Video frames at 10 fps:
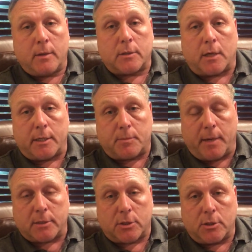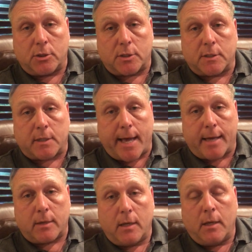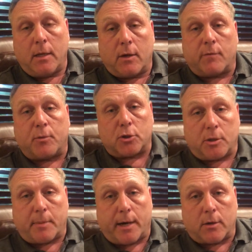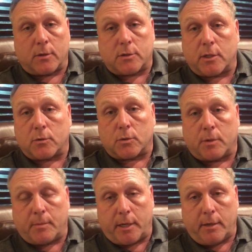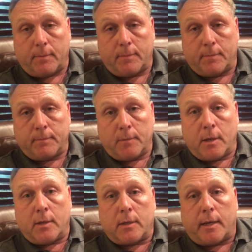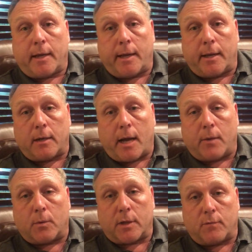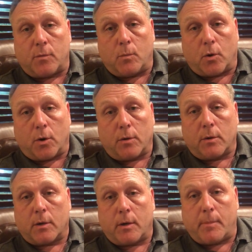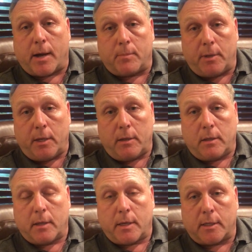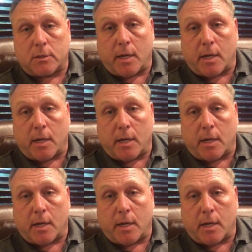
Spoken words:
Tonight's message is that of pushing power to the Central Committee, and I will give you more about me as